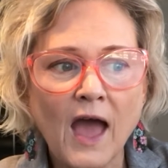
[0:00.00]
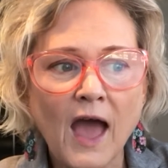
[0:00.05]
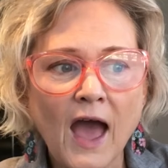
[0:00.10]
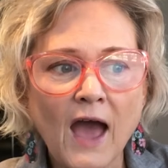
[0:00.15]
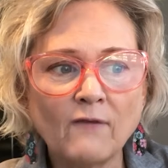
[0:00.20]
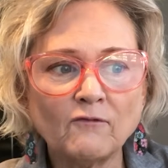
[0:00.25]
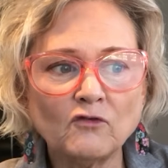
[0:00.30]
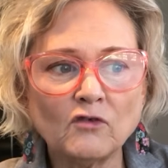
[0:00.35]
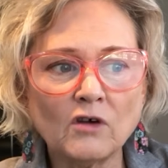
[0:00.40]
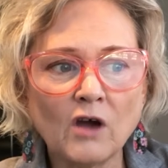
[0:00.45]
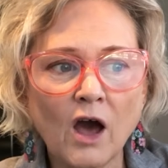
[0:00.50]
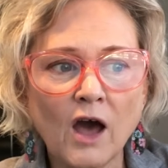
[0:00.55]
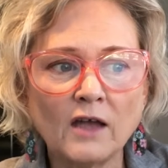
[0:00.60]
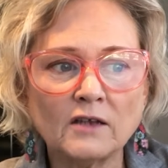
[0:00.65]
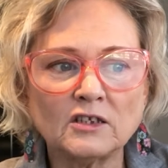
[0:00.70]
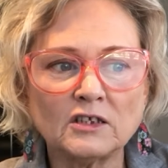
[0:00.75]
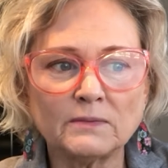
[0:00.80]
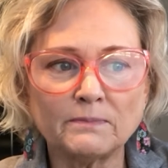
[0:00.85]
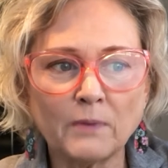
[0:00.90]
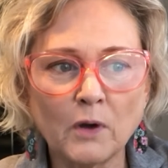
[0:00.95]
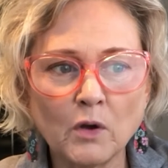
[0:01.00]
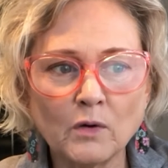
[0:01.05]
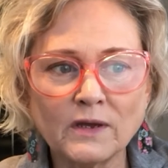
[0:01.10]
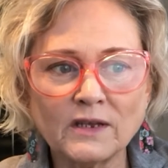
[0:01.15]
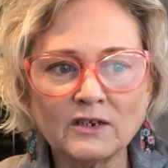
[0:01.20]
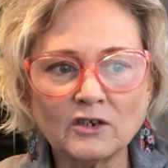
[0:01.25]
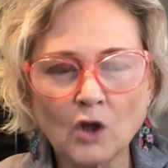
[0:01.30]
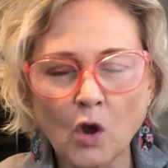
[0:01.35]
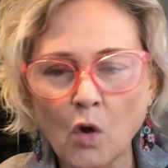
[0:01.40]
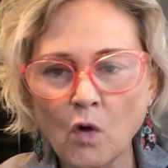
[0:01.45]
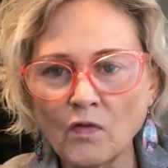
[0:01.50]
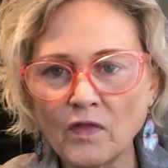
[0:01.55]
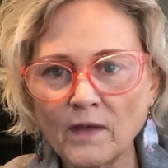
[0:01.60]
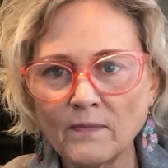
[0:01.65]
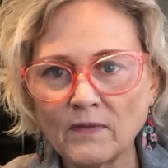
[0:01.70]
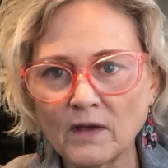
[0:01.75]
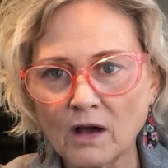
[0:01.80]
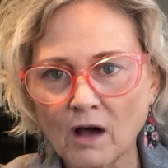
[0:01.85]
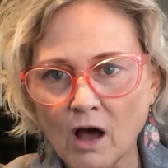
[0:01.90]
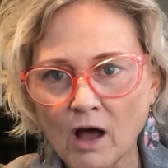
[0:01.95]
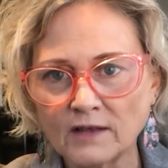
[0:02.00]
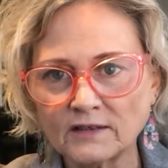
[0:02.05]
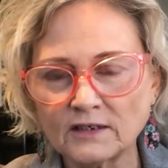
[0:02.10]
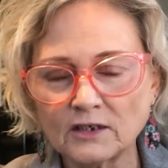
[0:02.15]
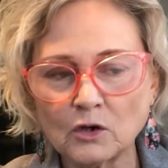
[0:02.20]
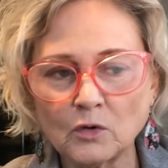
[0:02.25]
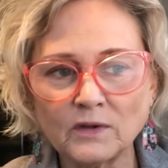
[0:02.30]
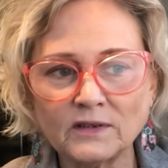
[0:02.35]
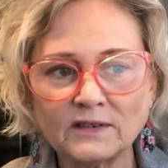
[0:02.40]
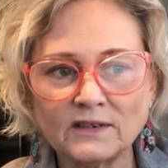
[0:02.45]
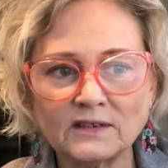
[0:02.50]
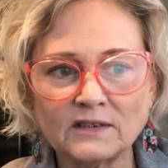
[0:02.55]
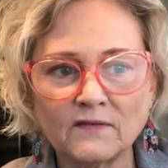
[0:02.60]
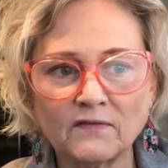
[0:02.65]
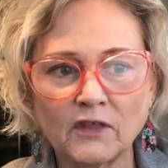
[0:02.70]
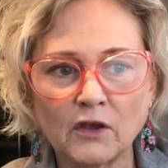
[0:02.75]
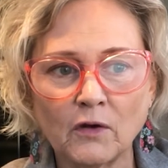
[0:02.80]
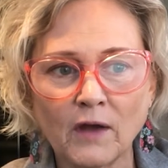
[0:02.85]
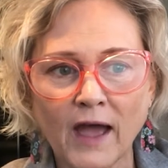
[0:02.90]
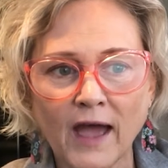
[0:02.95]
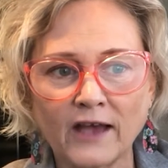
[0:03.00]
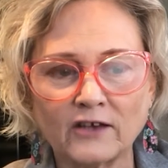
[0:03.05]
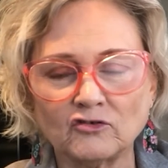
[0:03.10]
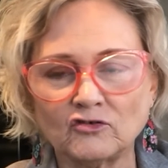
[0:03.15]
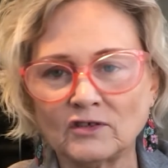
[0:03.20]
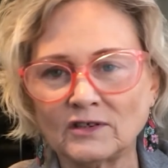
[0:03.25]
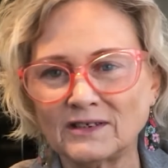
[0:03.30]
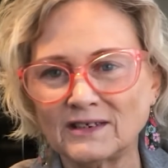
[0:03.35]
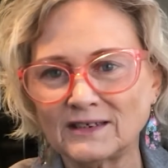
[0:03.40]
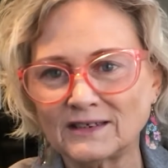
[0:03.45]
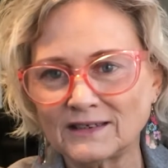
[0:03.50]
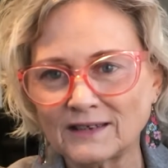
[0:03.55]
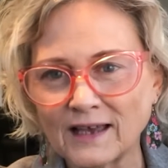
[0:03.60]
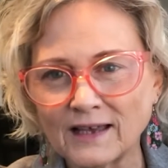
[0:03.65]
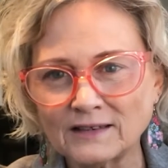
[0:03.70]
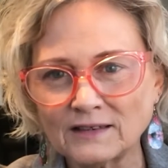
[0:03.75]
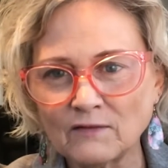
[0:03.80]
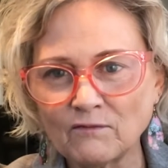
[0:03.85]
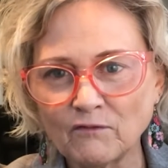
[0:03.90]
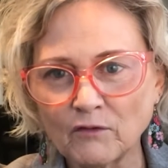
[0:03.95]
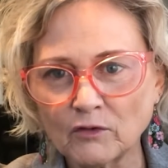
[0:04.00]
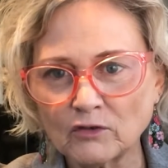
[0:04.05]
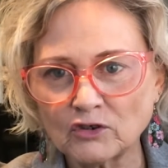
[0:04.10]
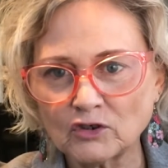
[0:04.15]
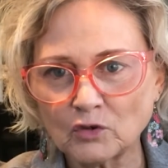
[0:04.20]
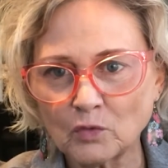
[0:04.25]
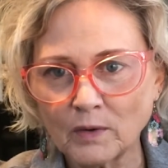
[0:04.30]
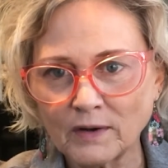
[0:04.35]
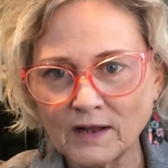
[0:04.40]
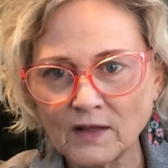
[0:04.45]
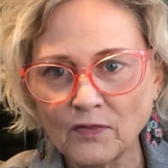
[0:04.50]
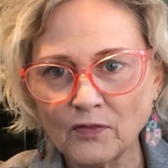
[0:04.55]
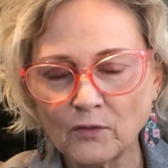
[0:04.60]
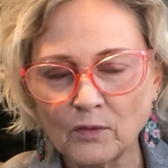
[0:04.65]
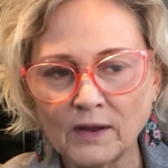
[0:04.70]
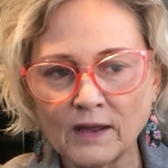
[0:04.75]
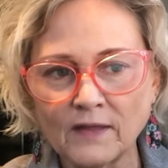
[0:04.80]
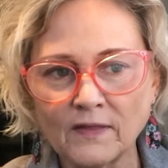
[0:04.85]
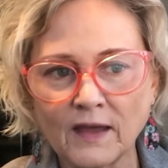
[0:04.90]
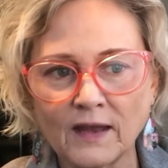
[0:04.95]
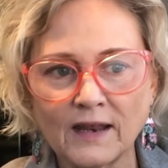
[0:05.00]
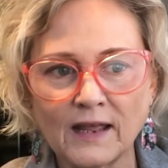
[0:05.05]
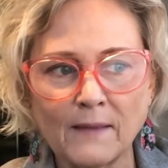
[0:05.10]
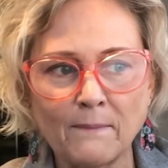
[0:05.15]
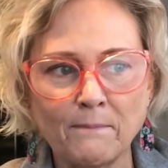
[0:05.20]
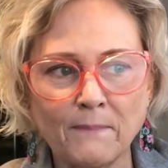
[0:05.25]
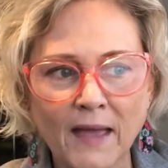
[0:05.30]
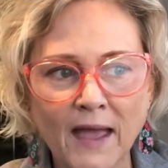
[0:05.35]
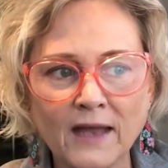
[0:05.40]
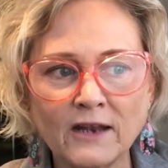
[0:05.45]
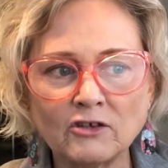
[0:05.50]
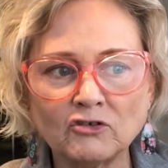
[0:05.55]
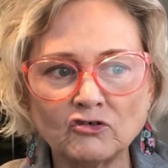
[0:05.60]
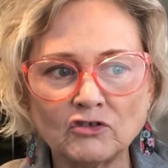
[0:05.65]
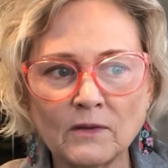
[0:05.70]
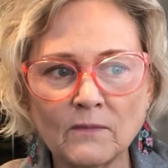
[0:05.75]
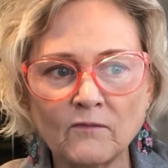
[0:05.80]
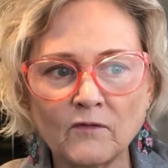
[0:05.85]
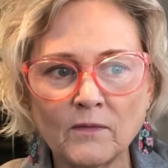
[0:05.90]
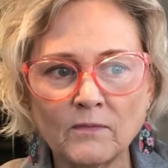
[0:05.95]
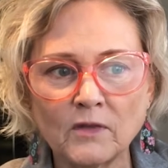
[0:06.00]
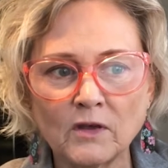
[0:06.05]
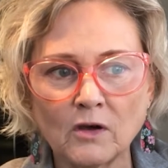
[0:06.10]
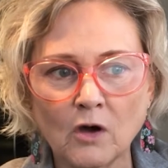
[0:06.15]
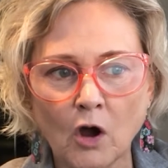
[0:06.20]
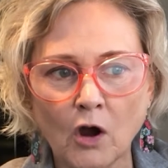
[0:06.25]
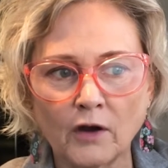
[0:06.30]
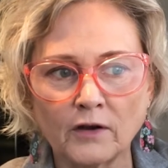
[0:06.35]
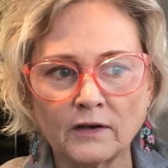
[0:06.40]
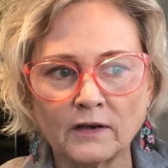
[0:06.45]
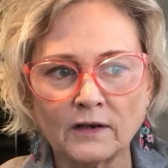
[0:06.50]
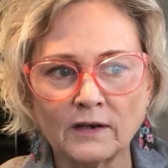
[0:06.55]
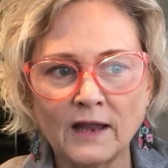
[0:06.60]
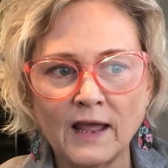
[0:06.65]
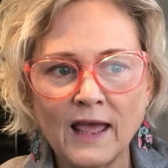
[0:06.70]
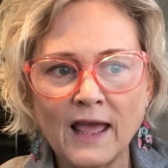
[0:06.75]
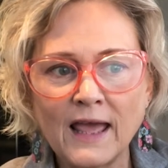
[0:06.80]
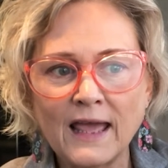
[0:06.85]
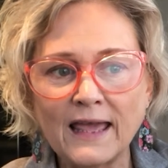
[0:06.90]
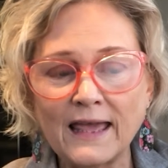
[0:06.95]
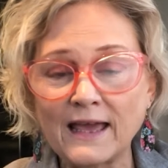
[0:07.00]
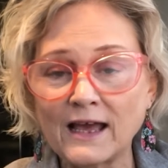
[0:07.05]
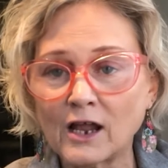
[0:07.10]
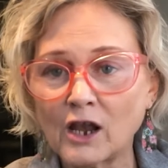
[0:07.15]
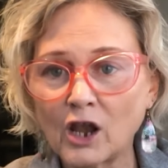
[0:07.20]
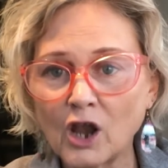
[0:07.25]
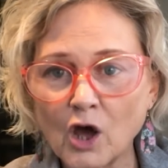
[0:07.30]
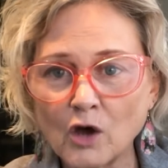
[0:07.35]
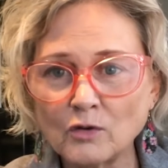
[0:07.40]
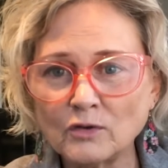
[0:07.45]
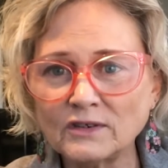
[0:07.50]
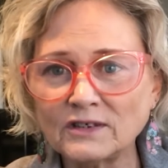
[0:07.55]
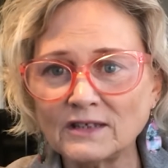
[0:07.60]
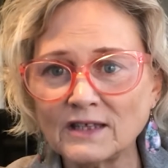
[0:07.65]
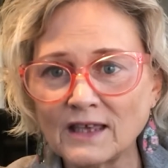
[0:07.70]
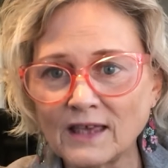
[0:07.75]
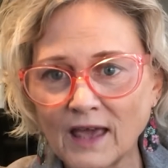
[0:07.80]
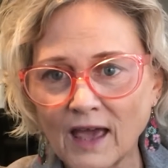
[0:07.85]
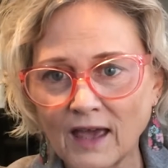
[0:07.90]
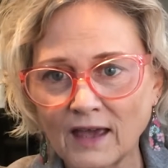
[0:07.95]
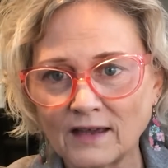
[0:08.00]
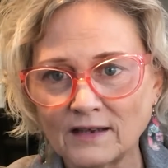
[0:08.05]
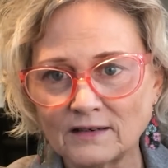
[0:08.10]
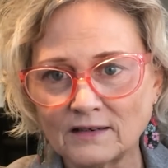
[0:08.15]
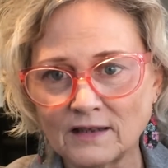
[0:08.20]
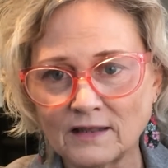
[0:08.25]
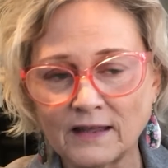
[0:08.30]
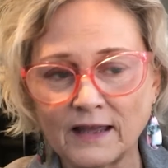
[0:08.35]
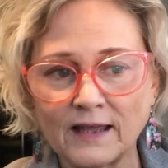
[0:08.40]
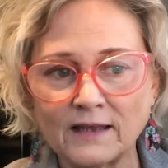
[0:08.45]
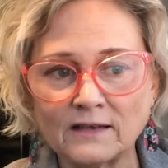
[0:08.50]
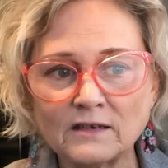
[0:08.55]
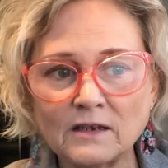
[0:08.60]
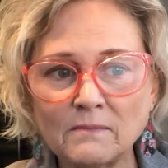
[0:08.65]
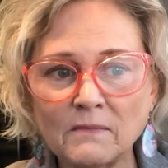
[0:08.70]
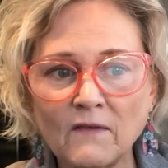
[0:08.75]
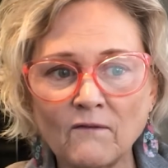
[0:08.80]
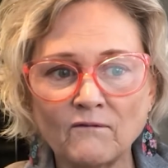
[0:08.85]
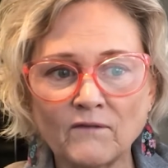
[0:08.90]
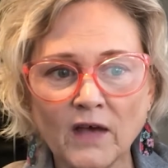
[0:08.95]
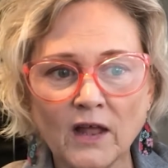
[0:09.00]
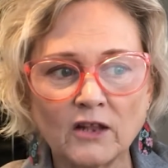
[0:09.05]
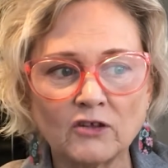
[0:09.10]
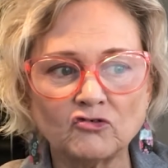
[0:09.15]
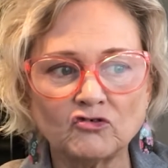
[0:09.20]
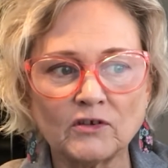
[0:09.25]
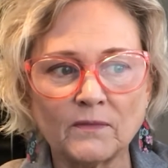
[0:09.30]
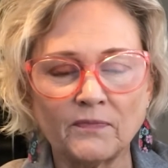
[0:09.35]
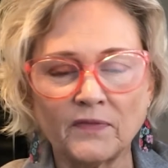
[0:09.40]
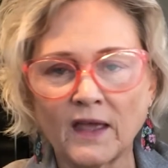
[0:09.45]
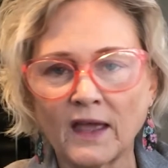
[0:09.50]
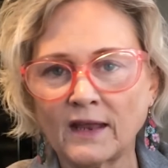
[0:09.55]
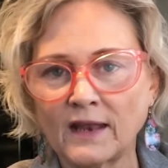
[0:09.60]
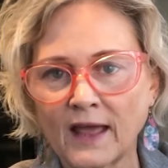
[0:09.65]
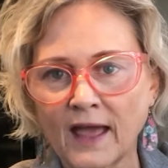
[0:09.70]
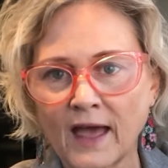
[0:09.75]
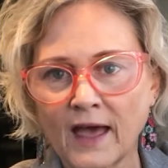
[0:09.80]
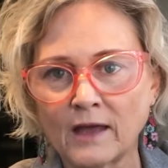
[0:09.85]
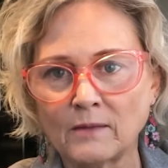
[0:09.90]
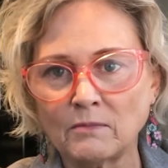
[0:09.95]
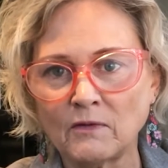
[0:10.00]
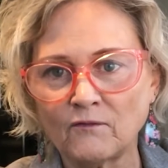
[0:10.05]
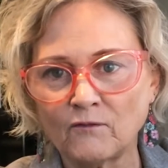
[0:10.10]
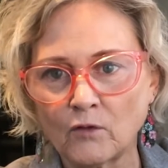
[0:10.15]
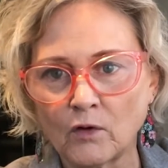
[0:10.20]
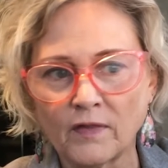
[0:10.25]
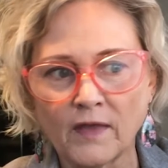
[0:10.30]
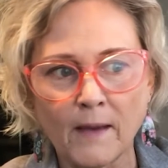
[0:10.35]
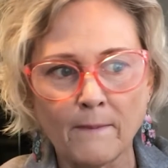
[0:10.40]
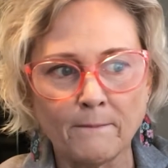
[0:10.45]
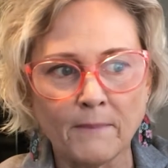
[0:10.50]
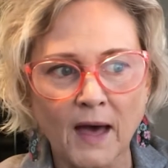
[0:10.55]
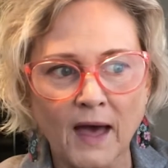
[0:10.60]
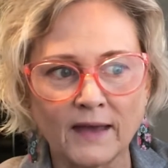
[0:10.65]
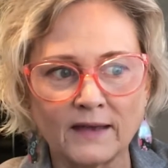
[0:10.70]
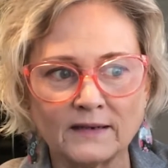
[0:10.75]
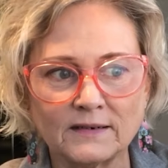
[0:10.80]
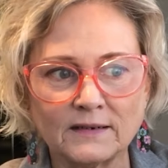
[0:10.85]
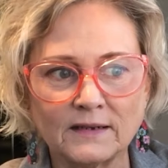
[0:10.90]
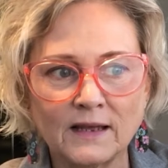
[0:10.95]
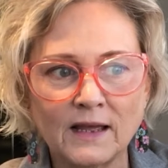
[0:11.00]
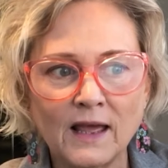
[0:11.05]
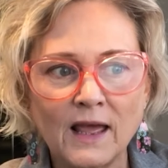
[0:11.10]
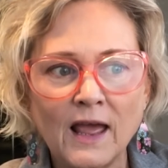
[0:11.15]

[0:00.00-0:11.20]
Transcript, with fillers: After God spoke and told them the consequences of their actions, it says in verse 23 that He banished them from the garden. He closed the gate to the intimate fellowship they had had before that bite.